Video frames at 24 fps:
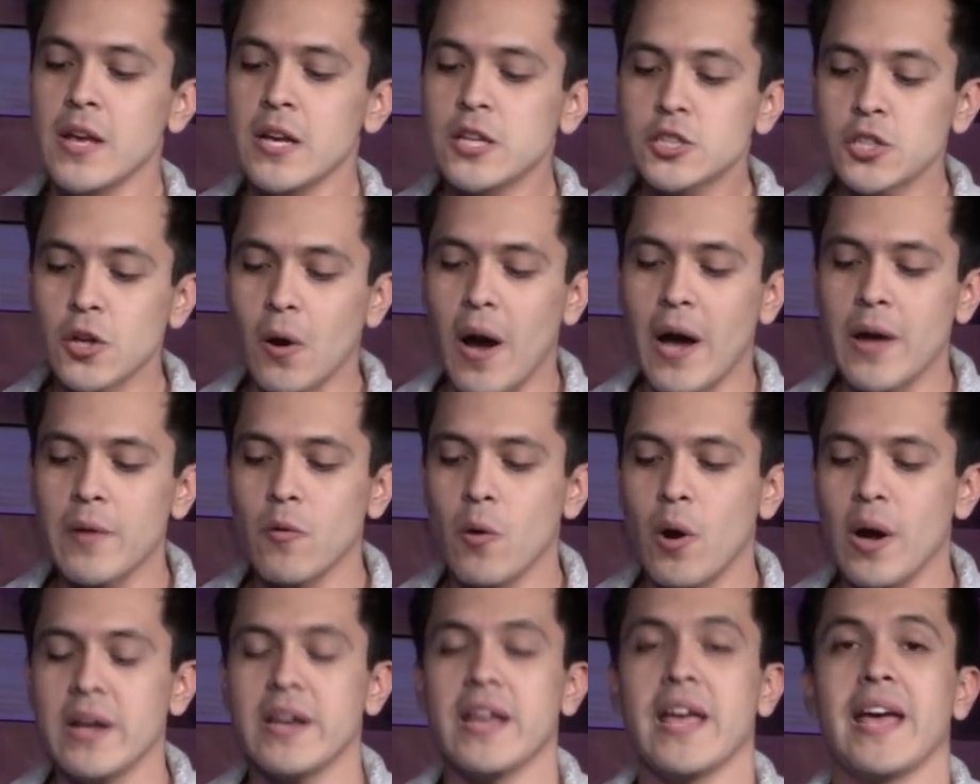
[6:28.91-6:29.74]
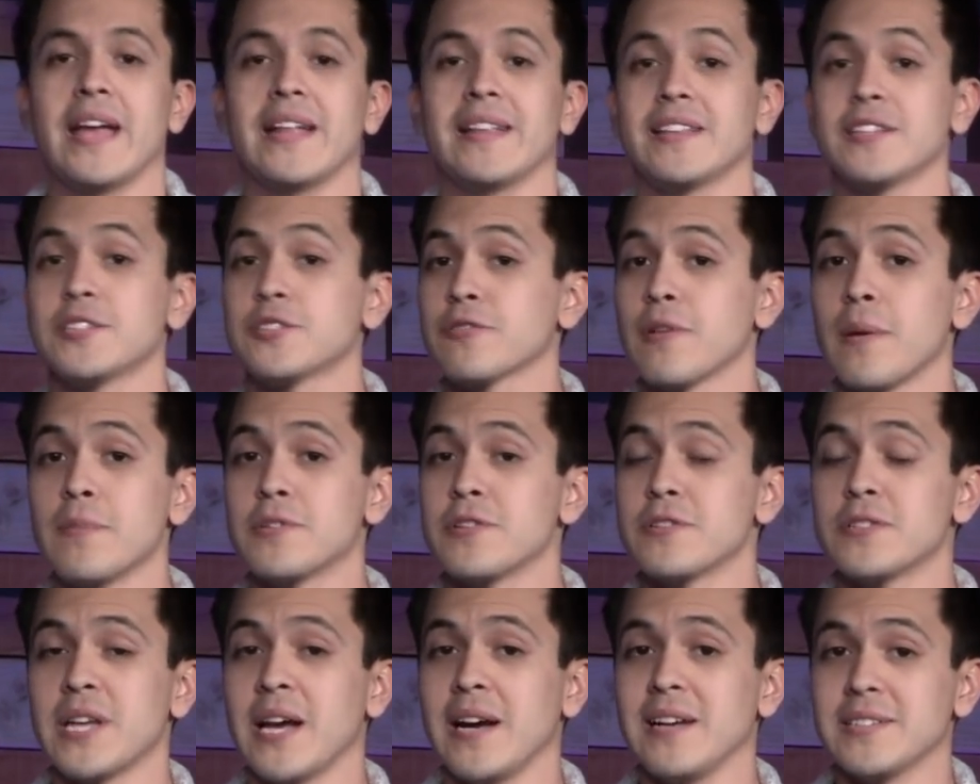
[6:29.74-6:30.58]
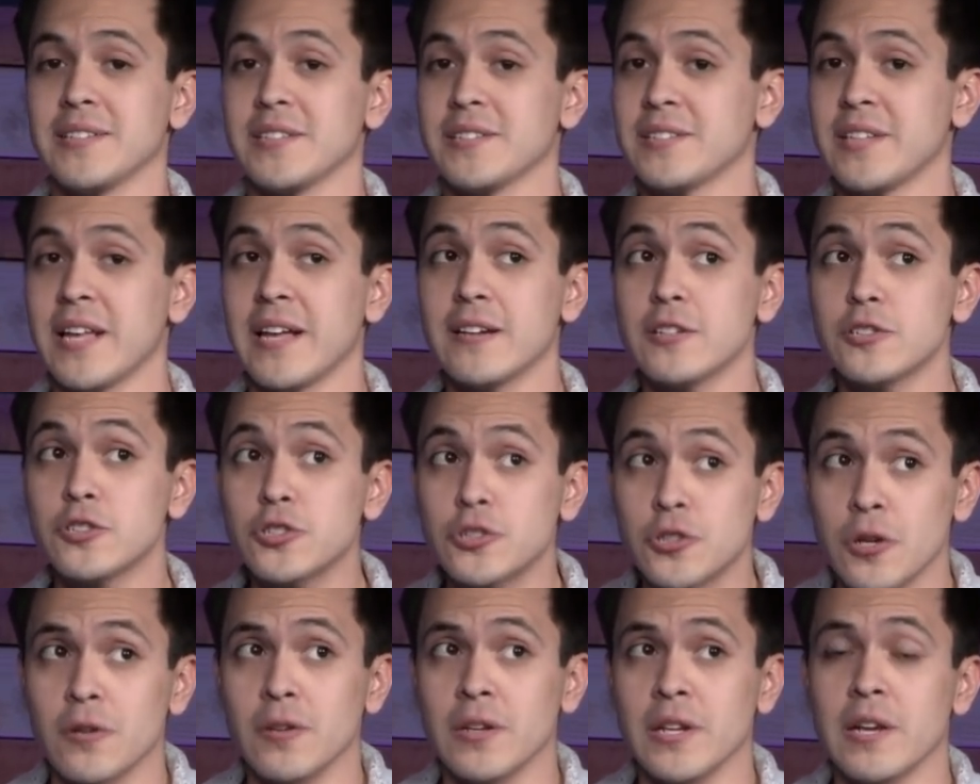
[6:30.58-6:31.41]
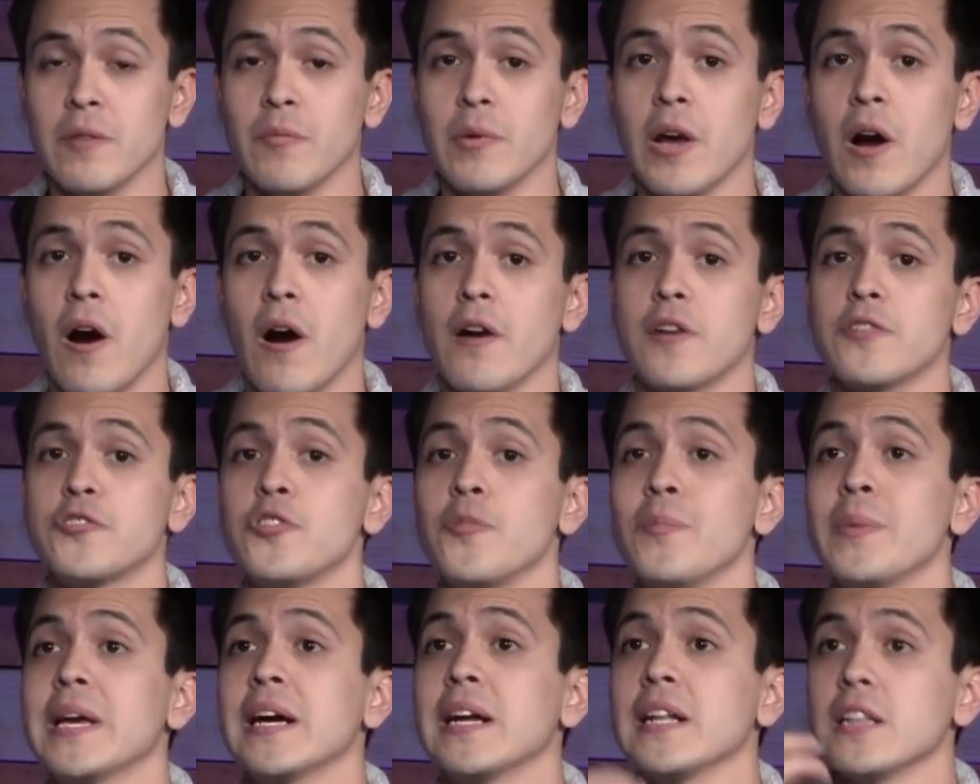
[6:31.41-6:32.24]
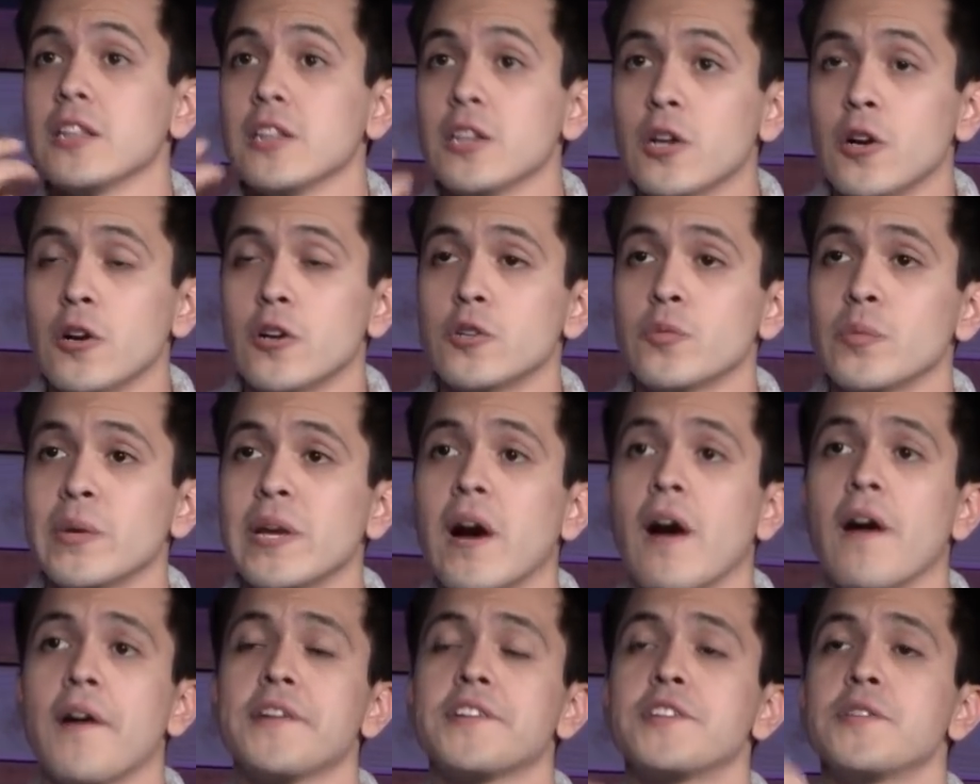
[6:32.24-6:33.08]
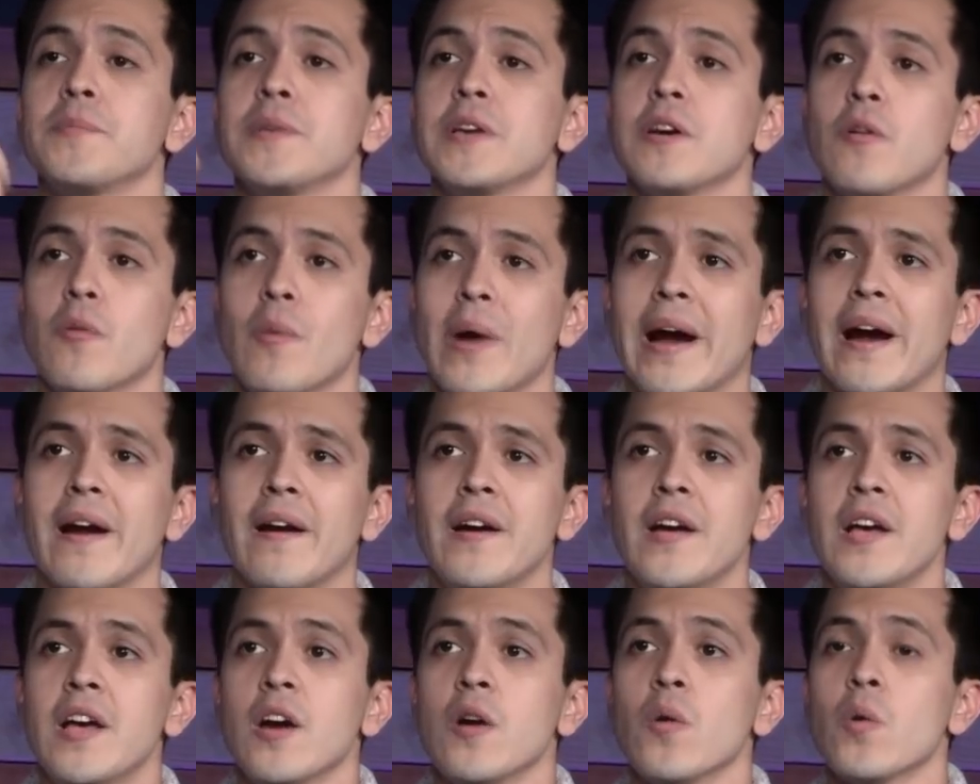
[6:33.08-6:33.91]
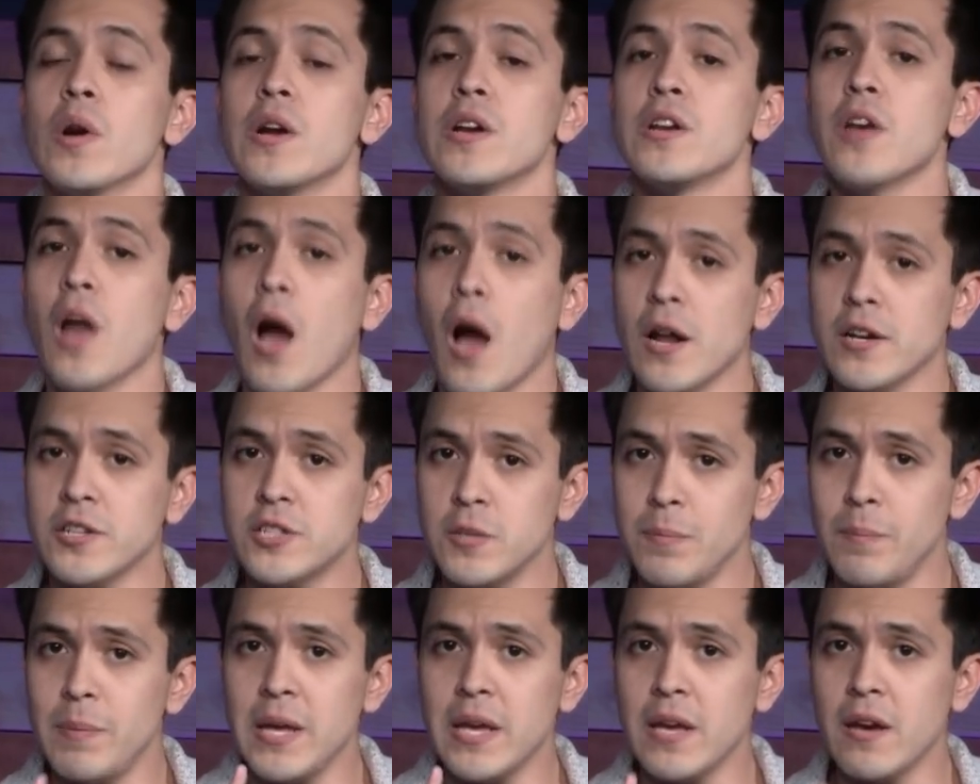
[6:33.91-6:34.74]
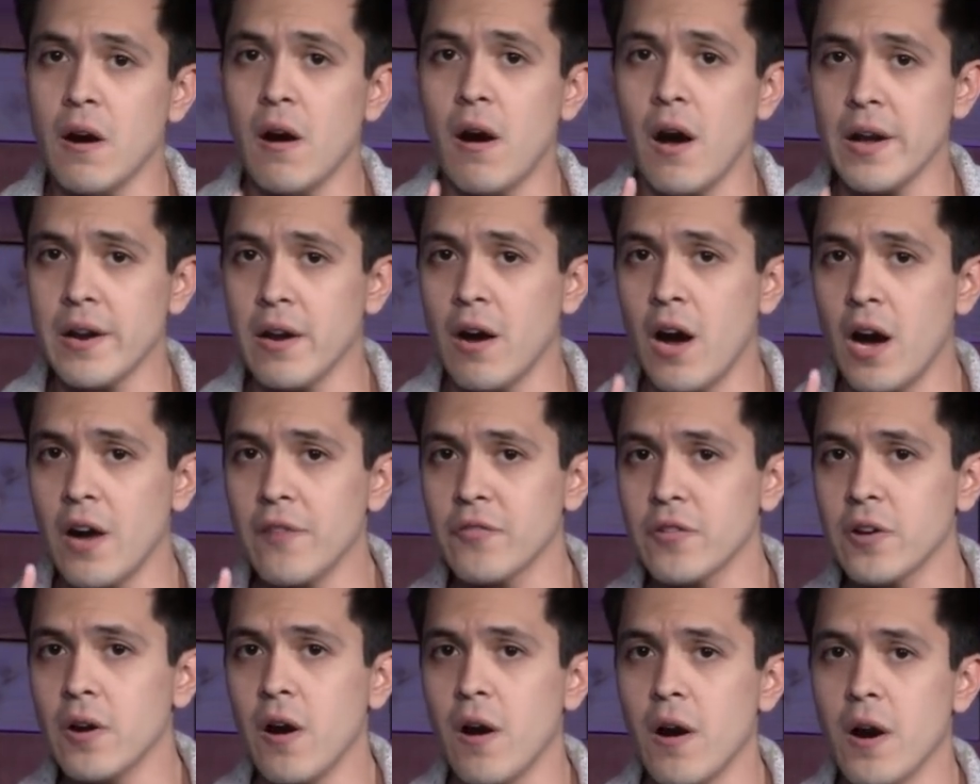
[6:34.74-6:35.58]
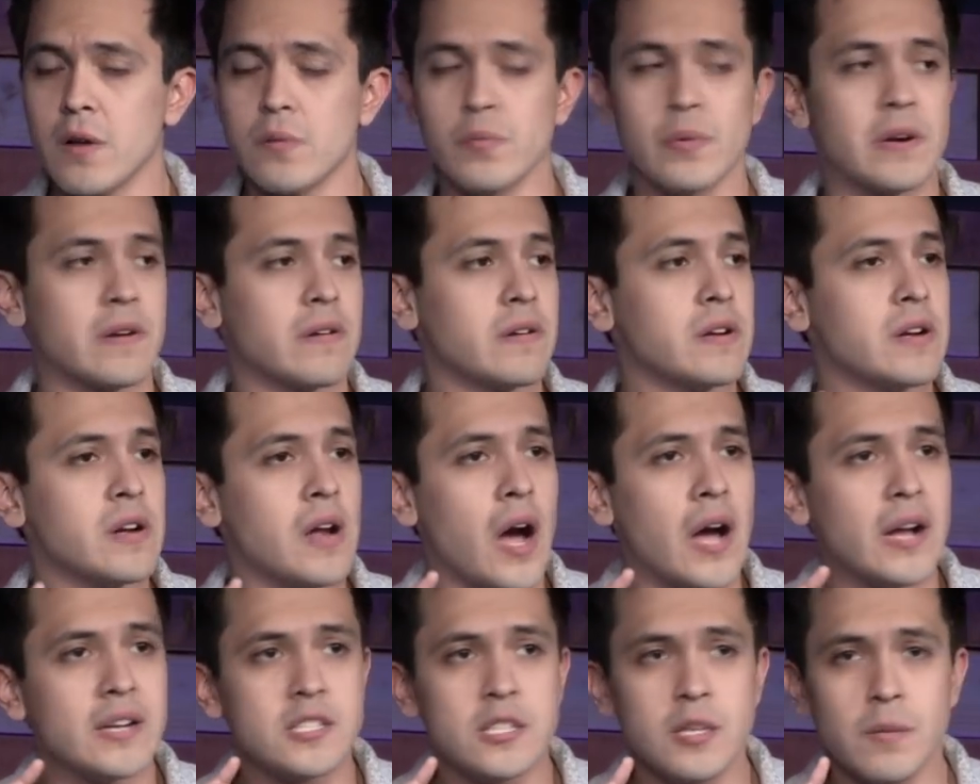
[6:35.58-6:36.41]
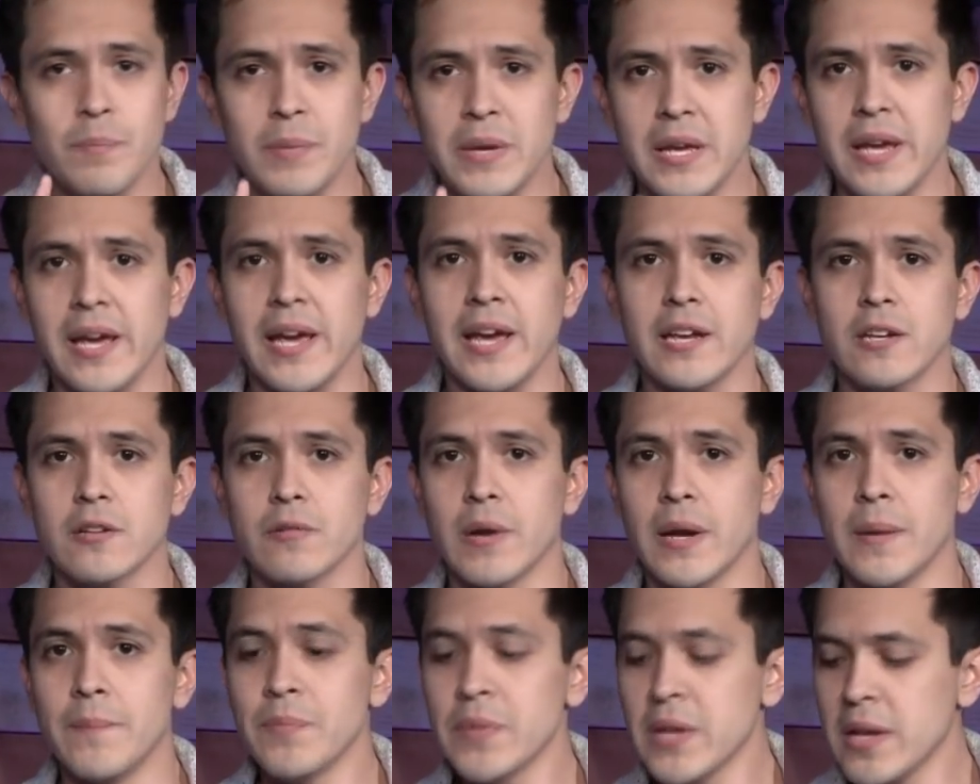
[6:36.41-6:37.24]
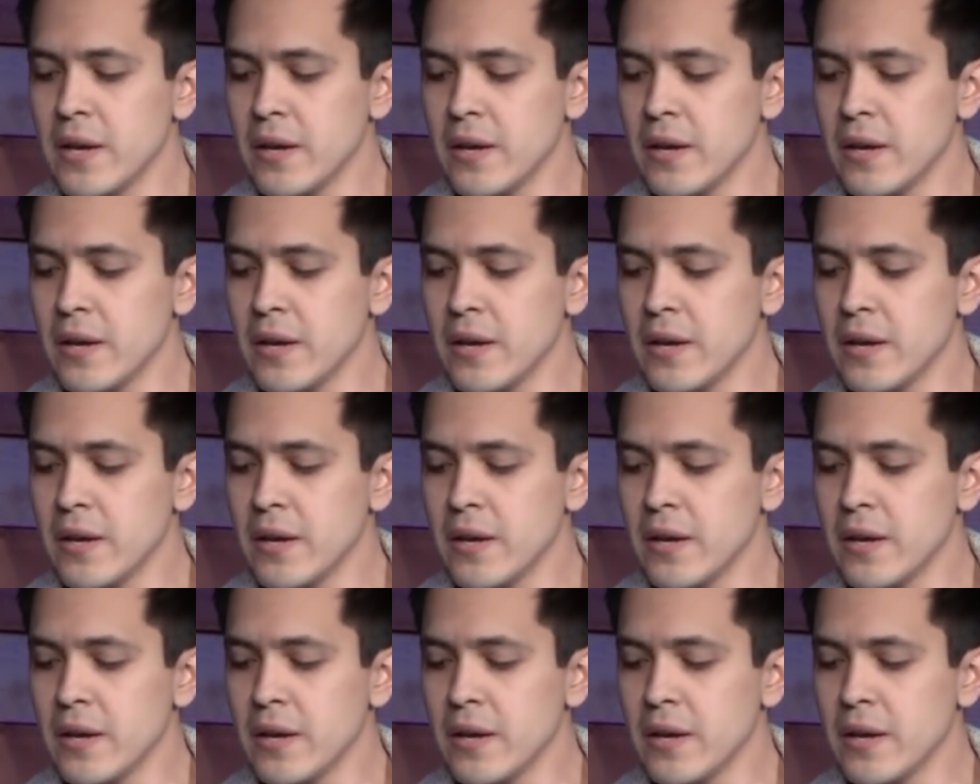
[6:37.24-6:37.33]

So, on one hand, the scripture tells us that certainly we are to be alert, we are to be aware, we're not to be caught off guard, we're not to be ignorant.